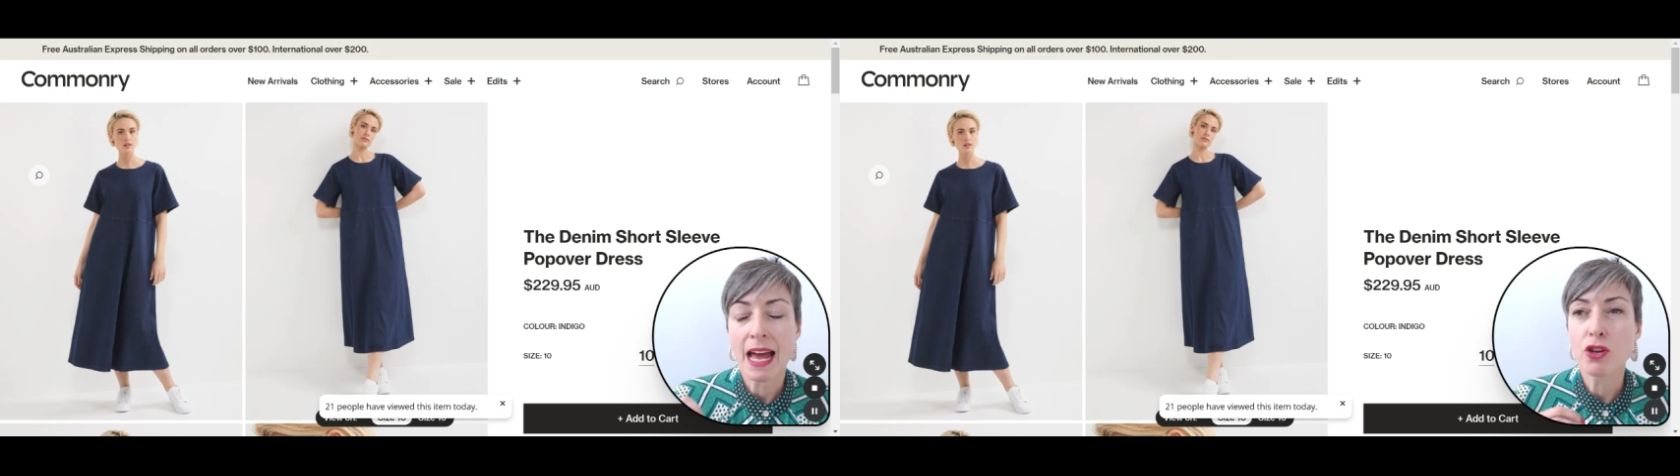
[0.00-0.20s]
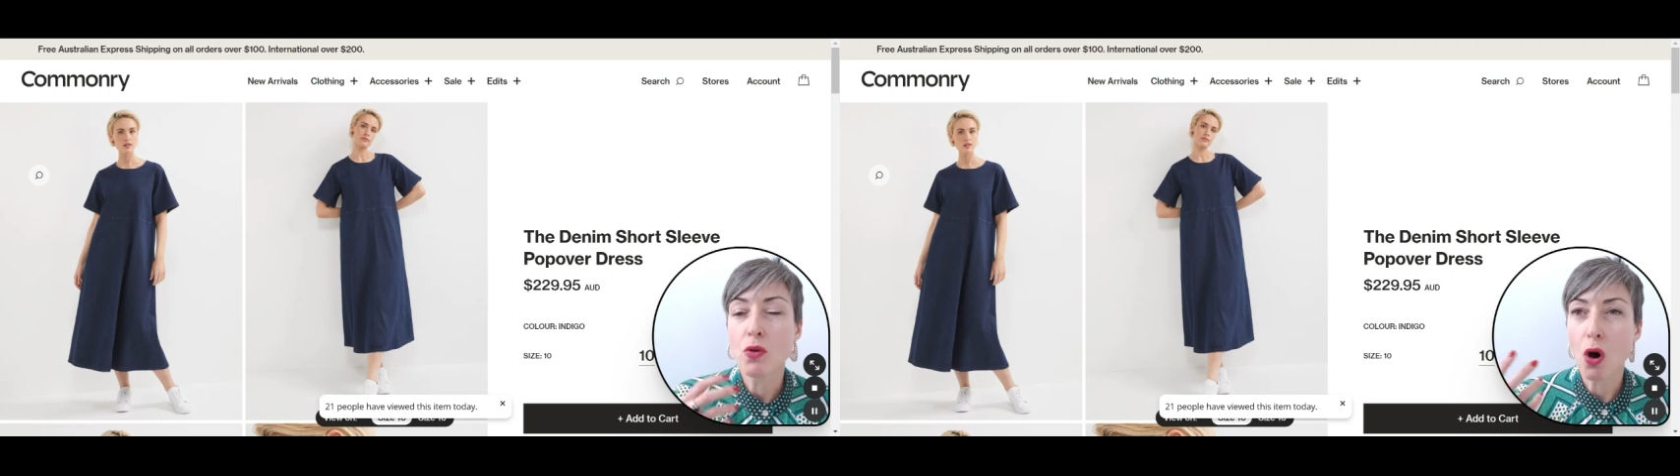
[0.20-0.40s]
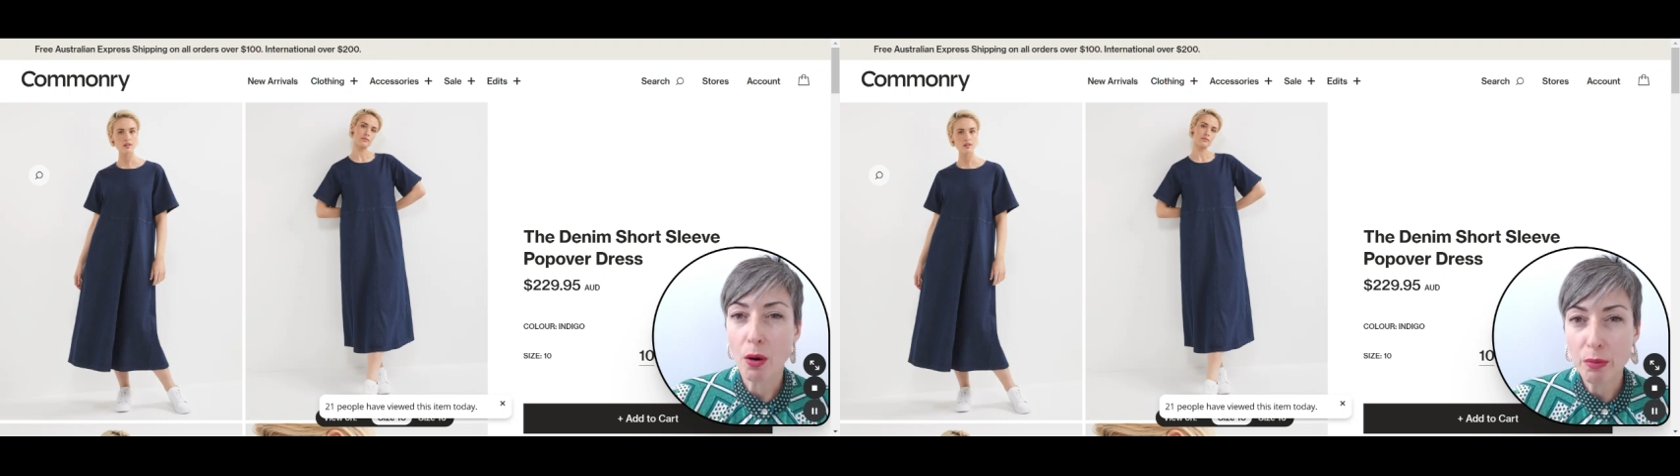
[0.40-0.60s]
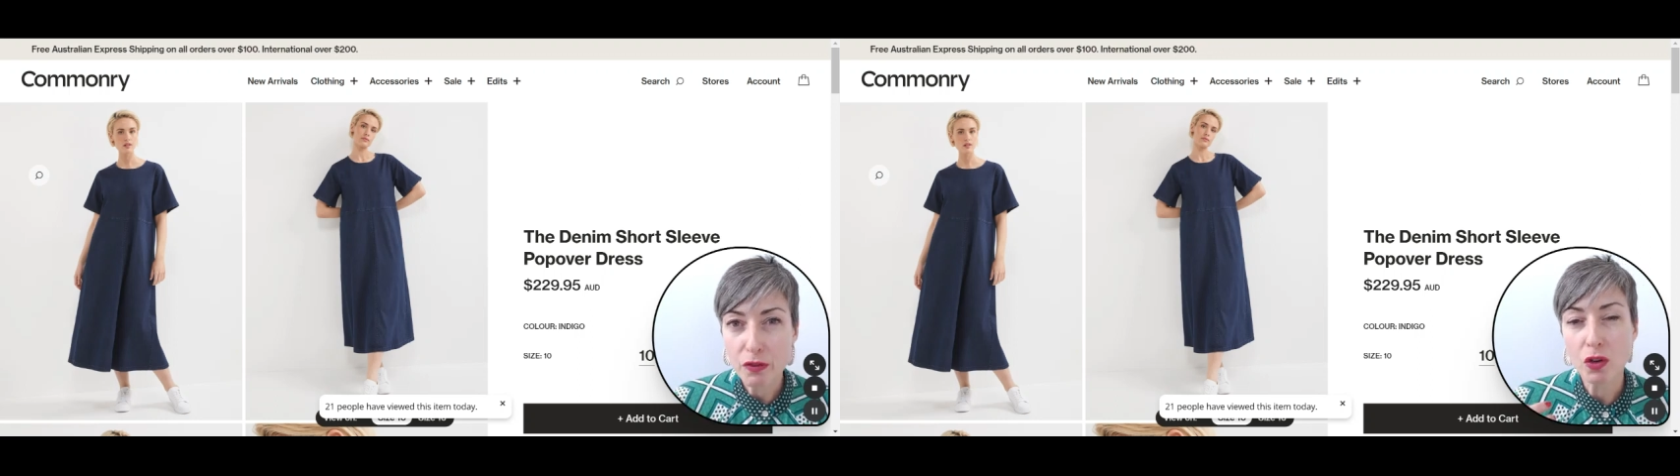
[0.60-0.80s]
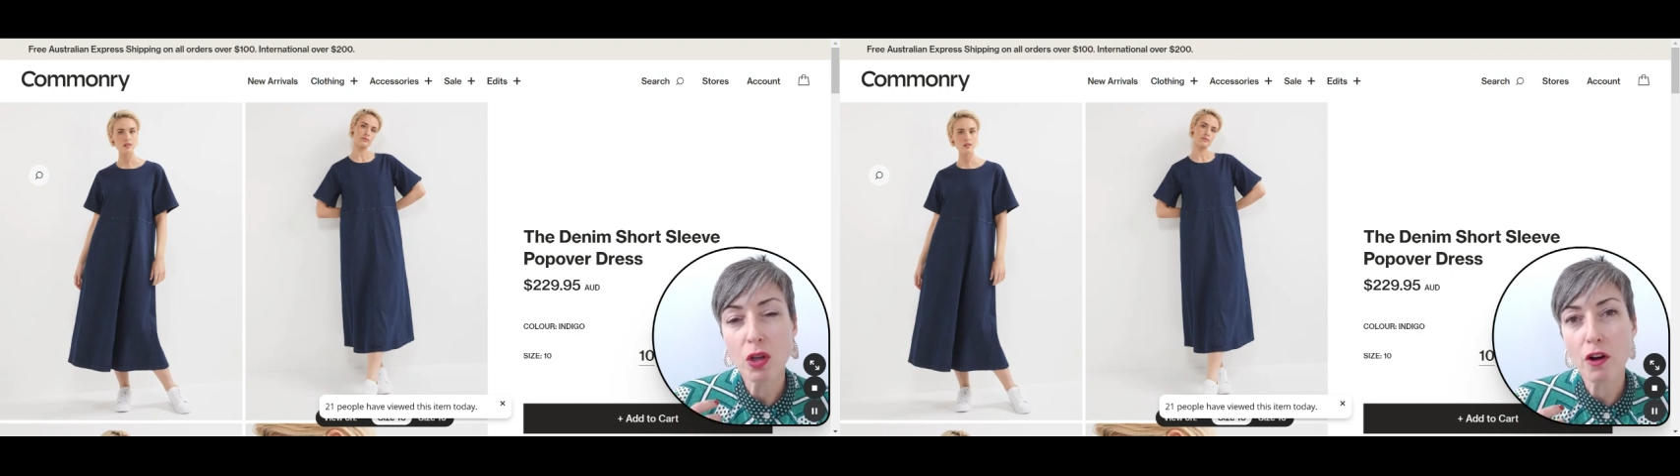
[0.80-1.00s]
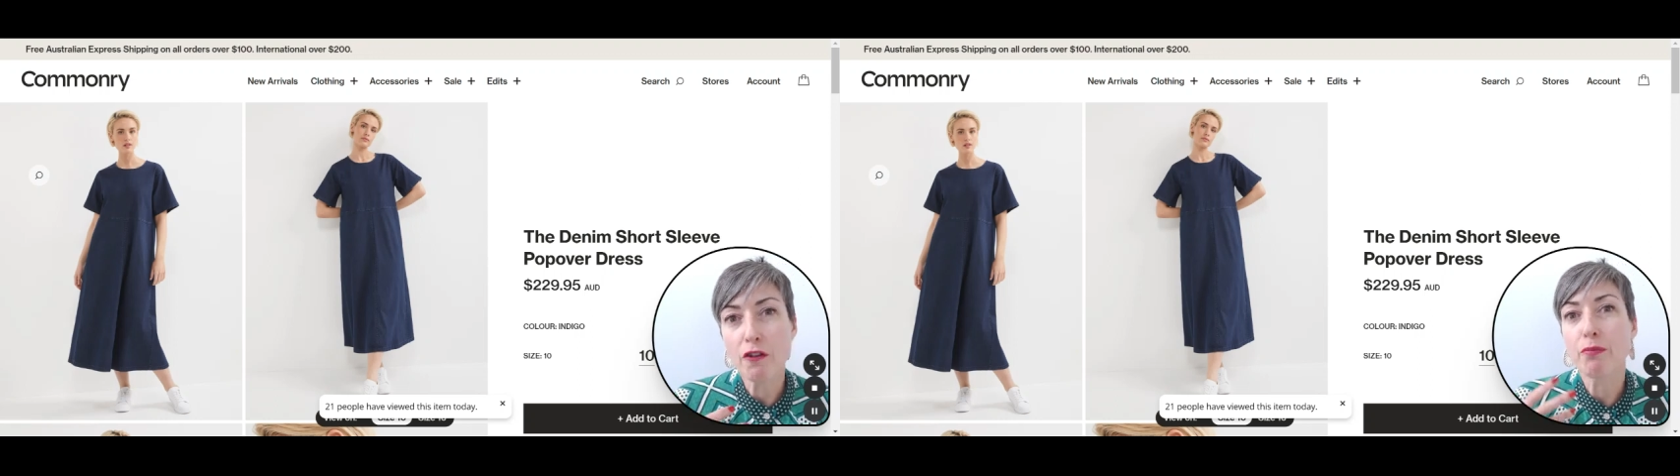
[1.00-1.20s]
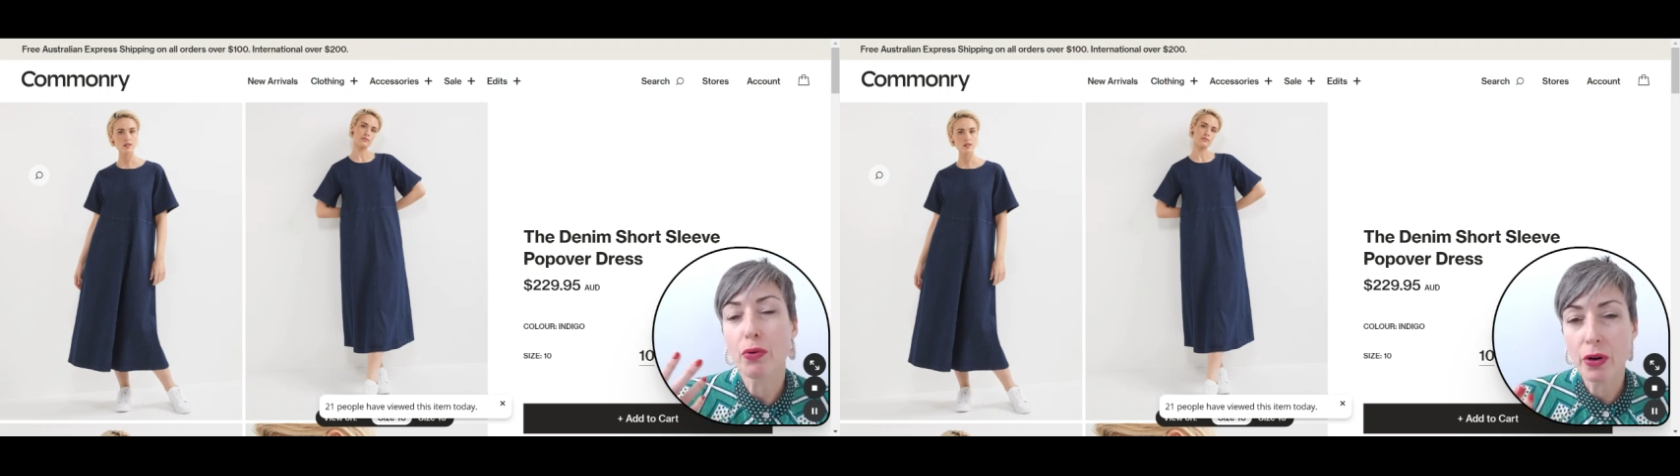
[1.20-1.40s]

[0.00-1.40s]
and you opt for a lot of